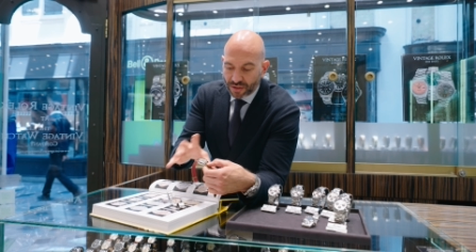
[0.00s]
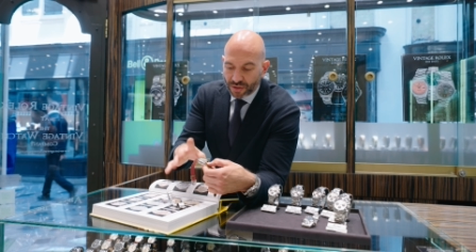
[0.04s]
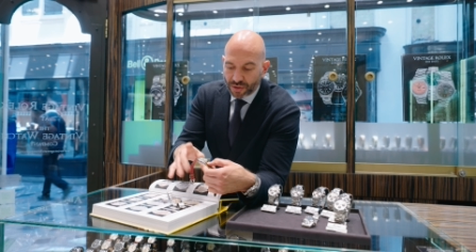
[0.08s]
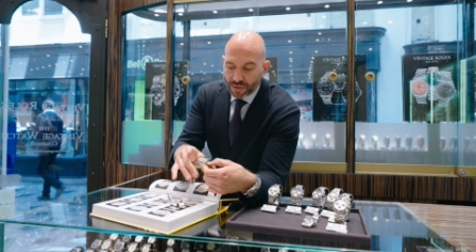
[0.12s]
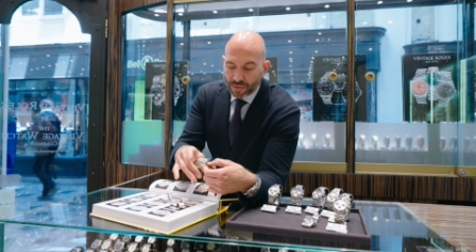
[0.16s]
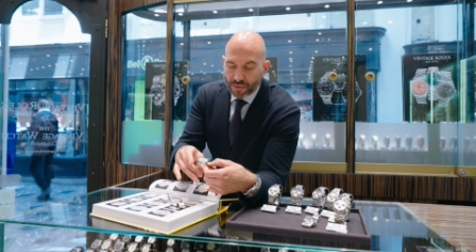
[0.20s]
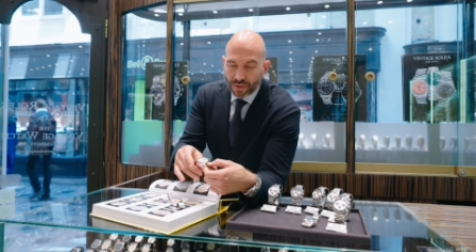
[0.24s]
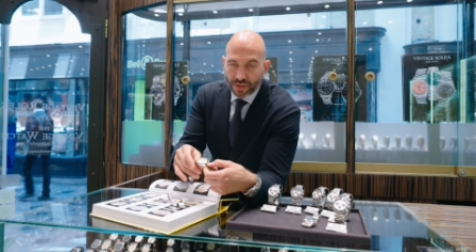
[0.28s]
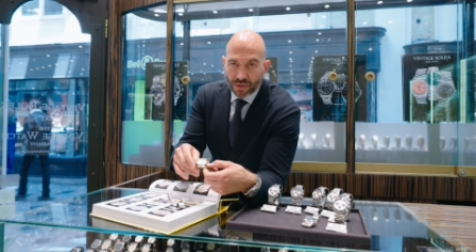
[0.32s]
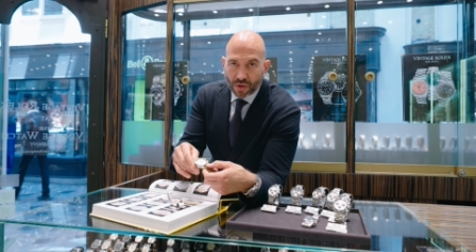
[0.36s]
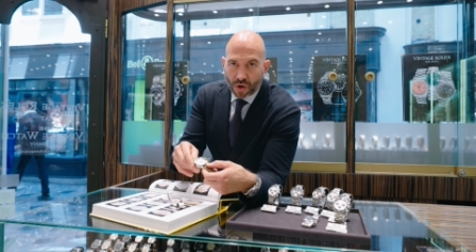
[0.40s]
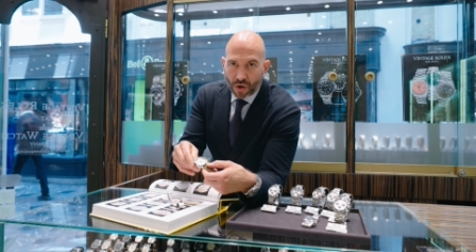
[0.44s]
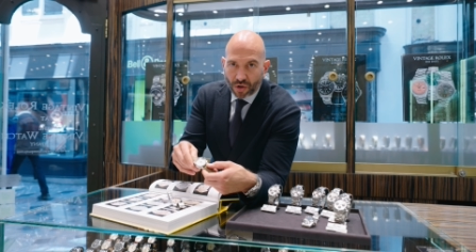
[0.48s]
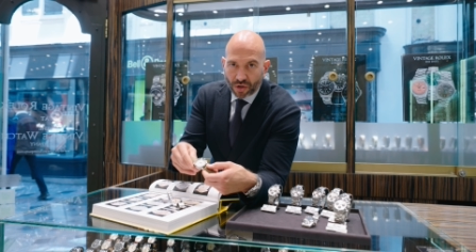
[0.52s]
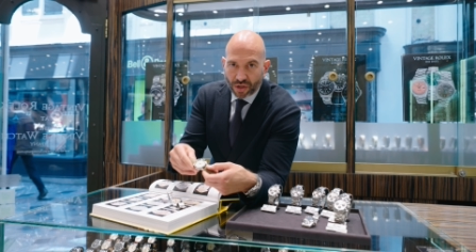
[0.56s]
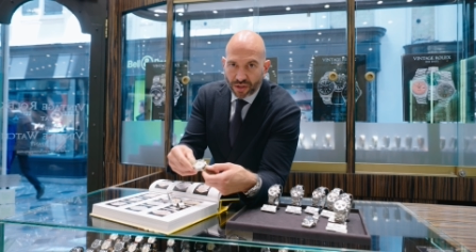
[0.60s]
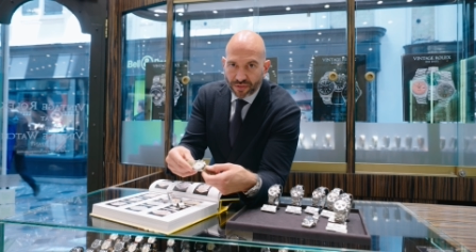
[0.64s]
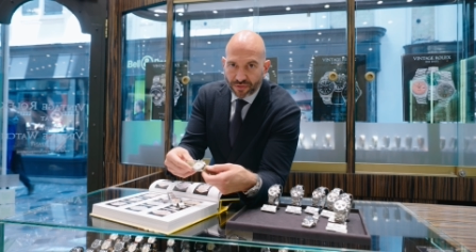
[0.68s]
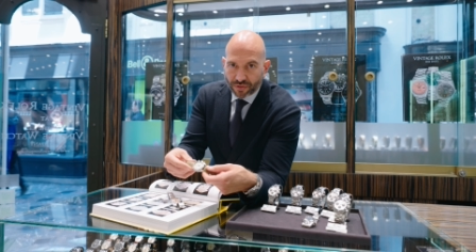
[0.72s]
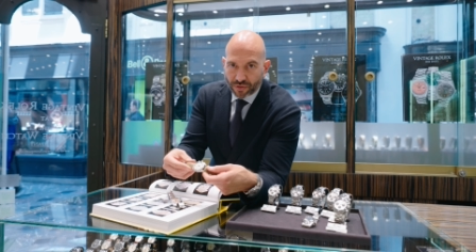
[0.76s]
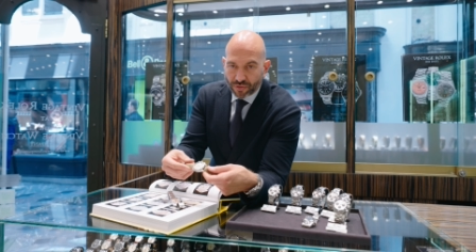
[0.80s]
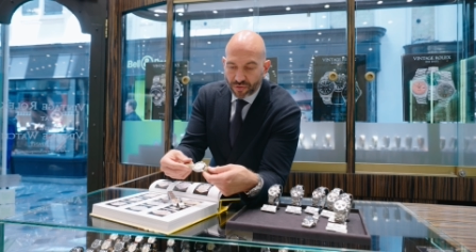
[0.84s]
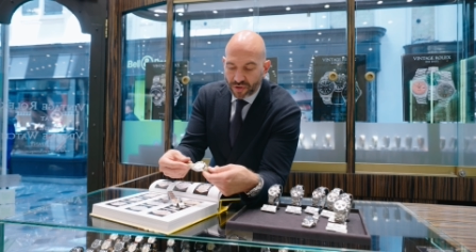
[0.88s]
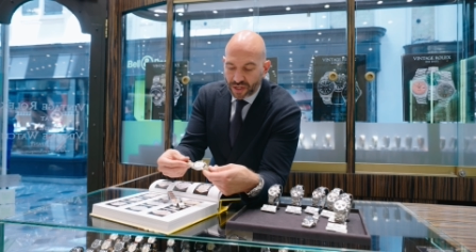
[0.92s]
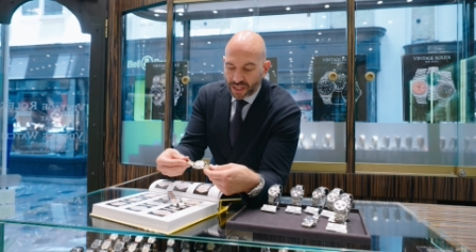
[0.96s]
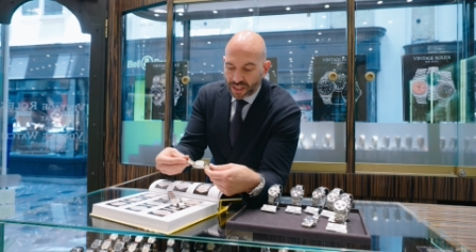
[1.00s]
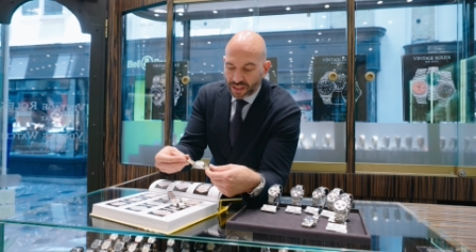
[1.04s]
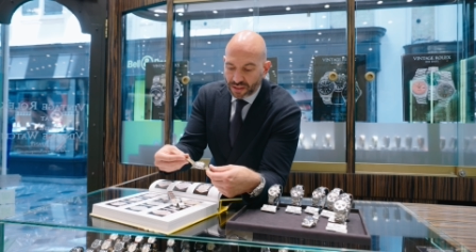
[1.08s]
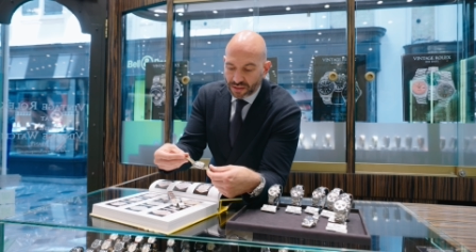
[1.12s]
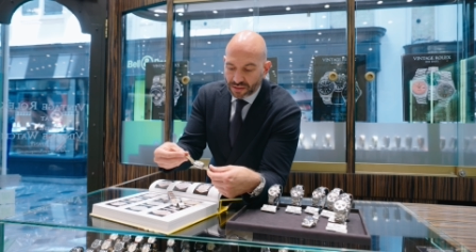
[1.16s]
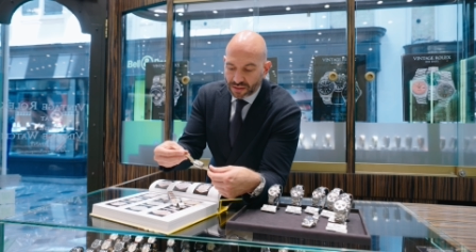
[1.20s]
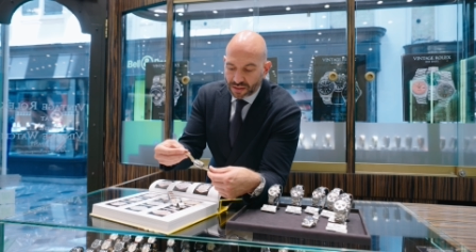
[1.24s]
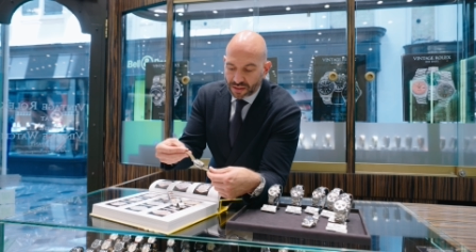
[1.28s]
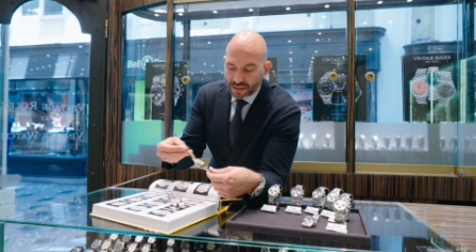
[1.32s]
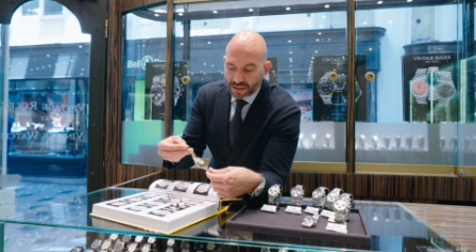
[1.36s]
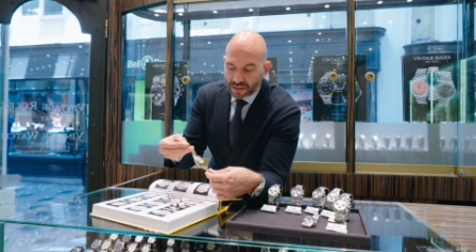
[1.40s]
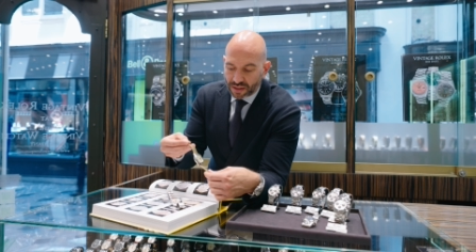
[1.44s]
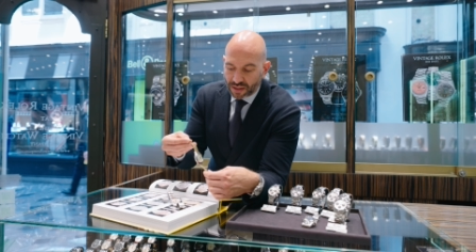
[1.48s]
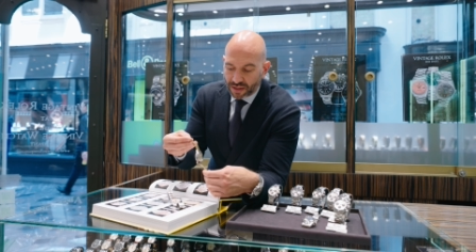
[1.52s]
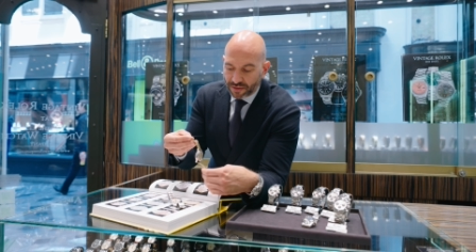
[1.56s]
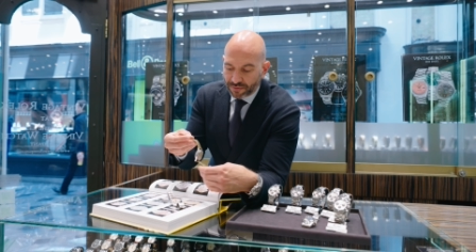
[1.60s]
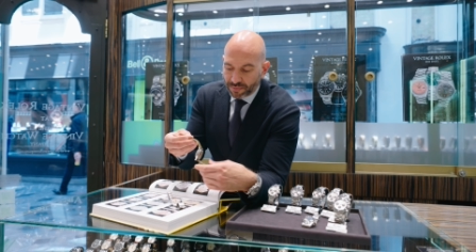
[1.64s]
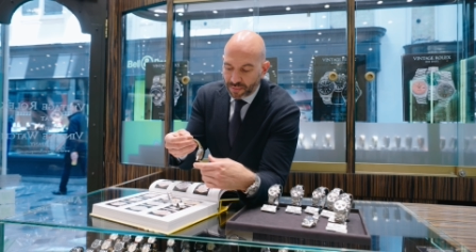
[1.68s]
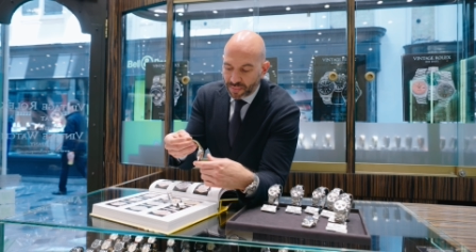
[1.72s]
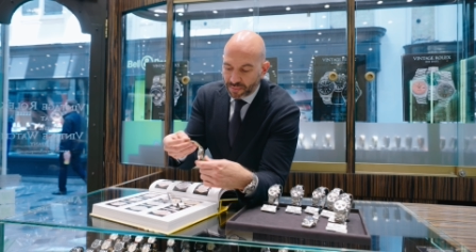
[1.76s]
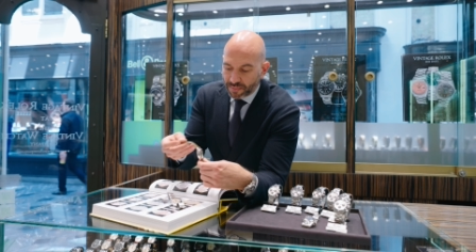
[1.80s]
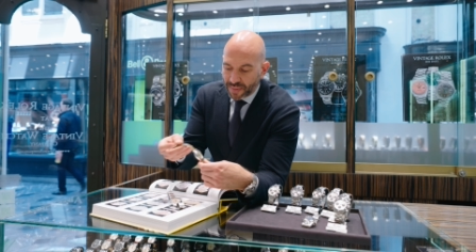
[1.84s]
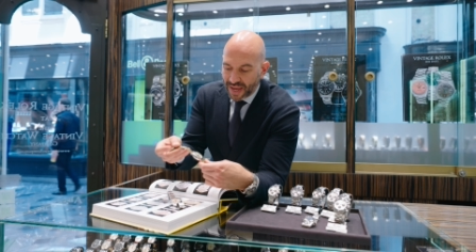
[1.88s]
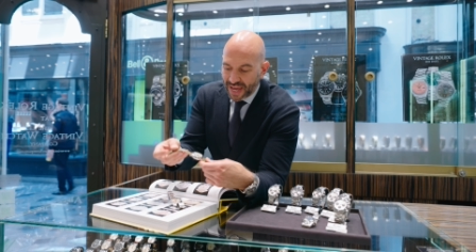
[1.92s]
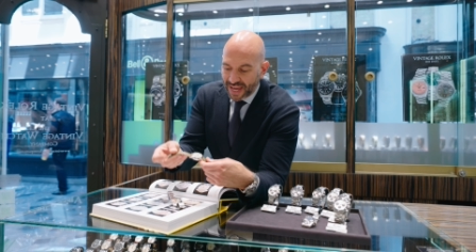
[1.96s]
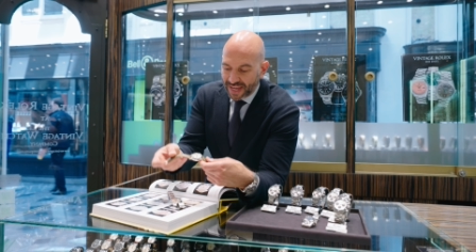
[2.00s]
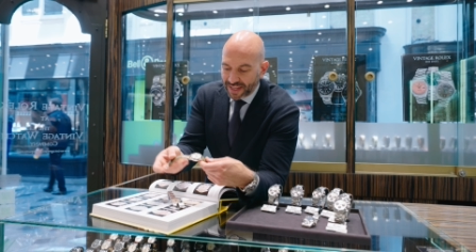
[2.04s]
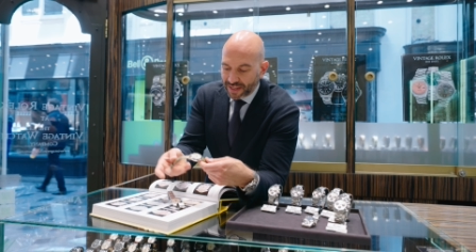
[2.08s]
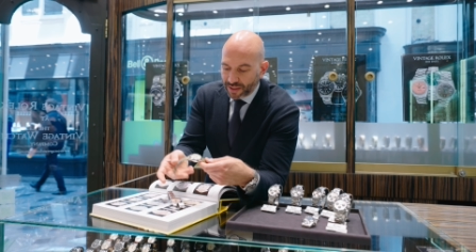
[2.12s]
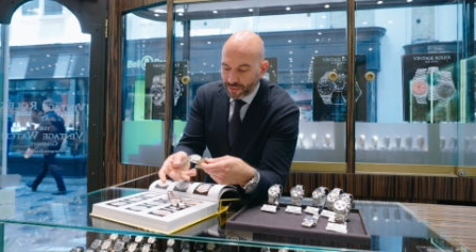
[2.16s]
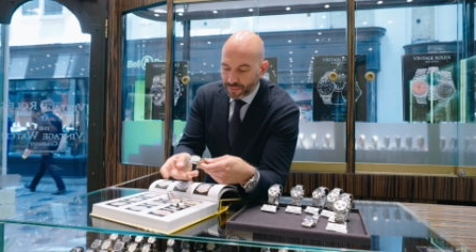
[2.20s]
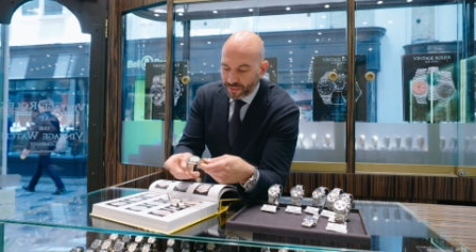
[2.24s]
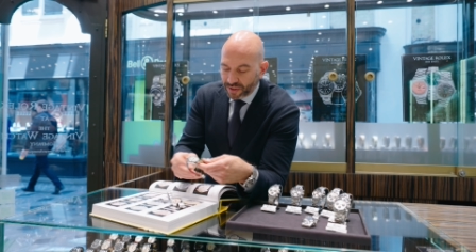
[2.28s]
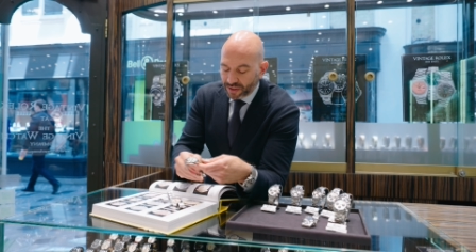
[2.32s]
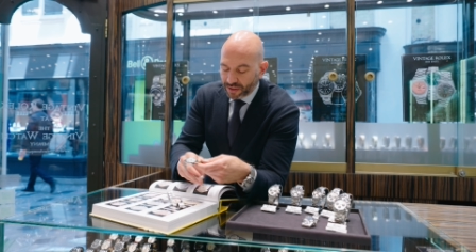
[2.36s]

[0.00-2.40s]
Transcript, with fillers: to an olive green and I've paired it